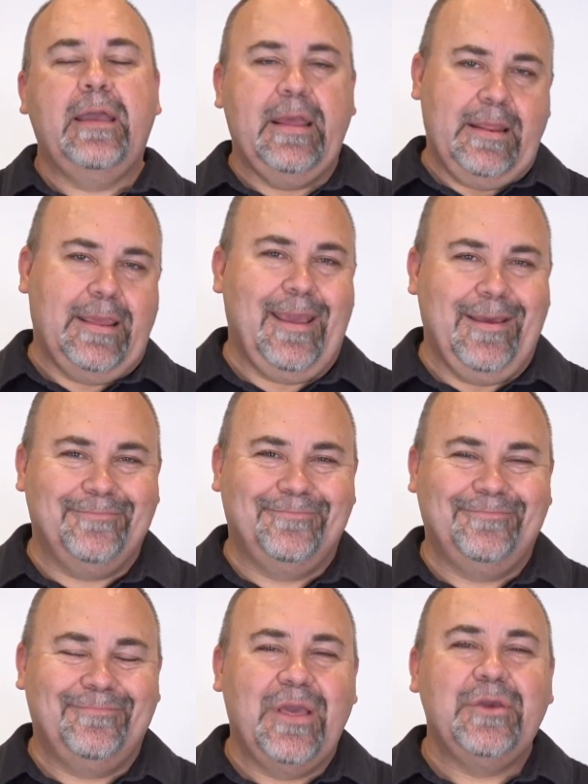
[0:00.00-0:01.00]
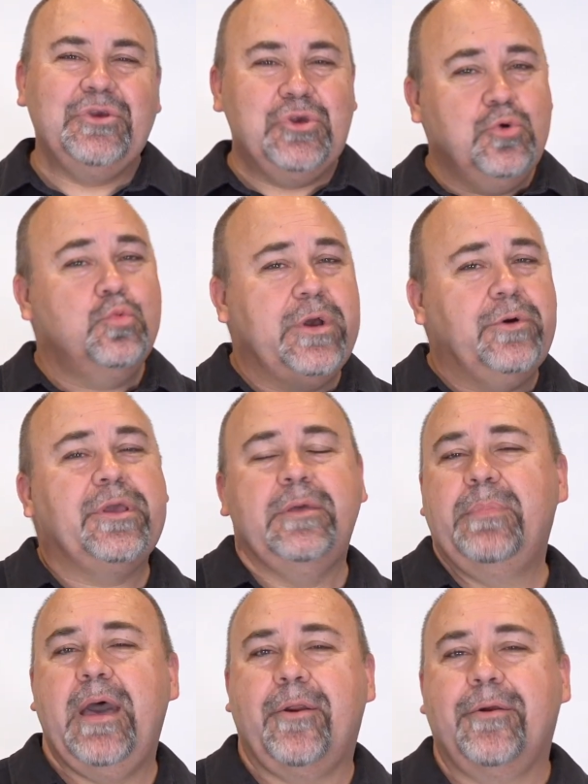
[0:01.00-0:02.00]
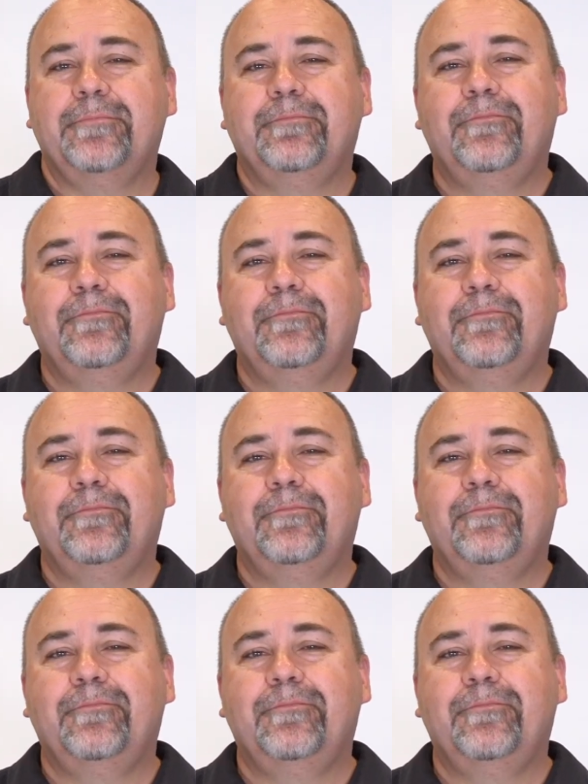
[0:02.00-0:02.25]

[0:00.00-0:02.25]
and again. You will get better.